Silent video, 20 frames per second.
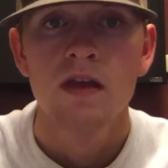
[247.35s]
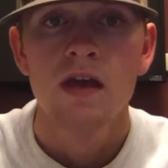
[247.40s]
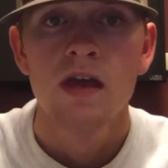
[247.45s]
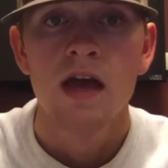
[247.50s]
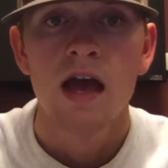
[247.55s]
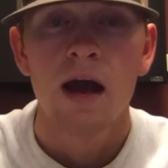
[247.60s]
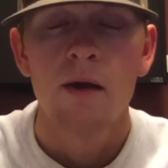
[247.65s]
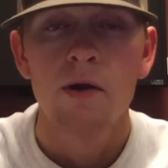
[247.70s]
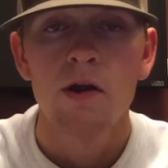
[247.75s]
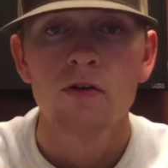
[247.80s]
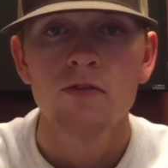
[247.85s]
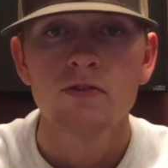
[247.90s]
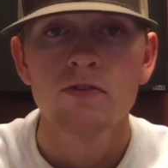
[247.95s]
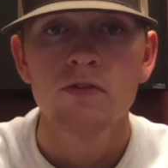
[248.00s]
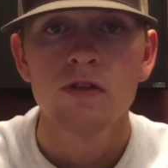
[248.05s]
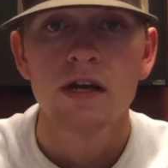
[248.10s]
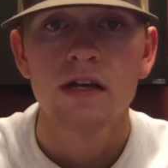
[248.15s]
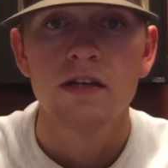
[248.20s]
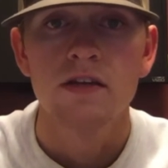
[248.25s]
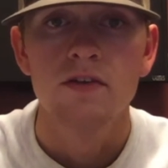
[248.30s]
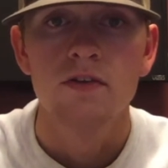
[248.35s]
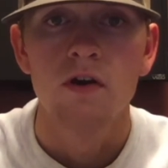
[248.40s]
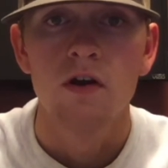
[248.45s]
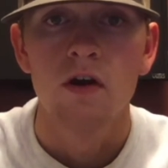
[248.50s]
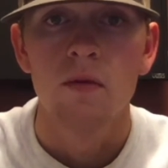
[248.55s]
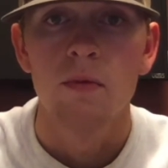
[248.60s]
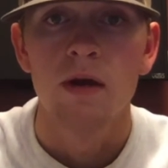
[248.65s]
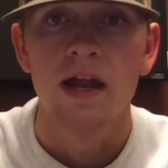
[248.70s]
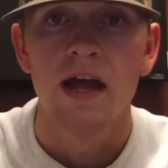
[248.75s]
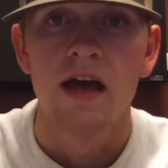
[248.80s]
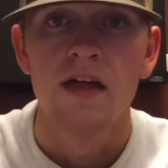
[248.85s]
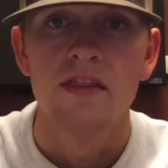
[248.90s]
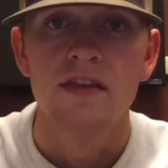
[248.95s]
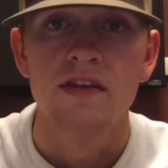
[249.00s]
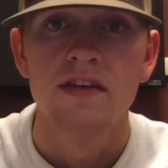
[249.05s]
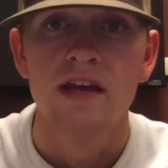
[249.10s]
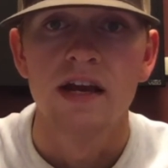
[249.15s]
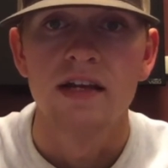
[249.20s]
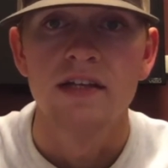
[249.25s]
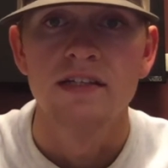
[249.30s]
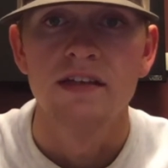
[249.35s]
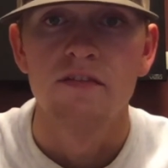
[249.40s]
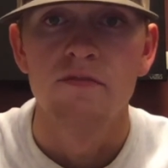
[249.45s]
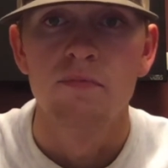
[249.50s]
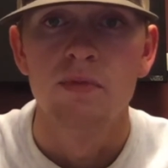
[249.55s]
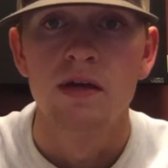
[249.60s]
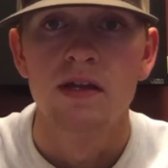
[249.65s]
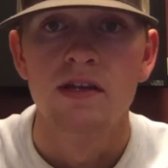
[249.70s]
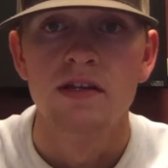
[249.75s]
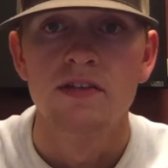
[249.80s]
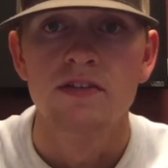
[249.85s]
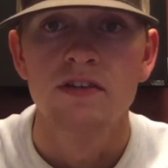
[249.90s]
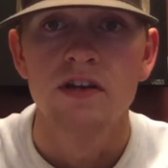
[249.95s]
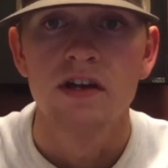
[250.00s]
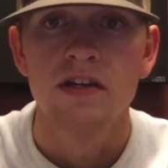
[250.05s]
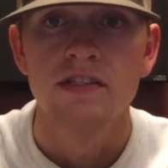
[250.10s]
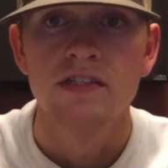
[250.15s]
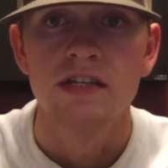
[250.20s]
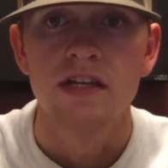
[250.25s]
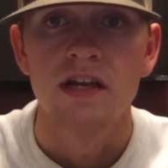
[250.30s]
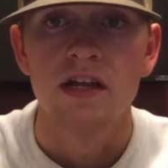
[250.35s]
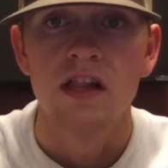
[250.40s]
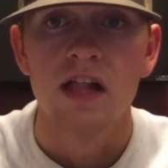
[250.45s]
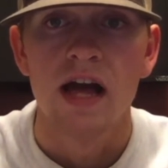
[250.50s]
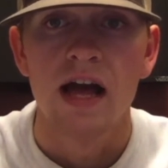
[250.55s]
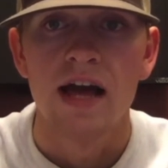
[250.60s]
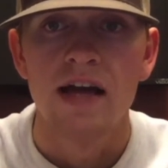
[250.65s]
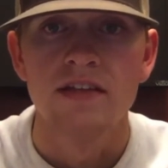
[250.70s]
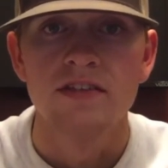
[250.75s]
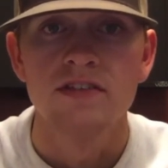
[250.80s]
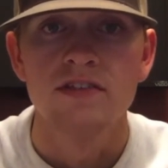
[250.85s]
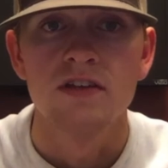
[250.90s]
I would also like to talk about how the texts have been discussed in class,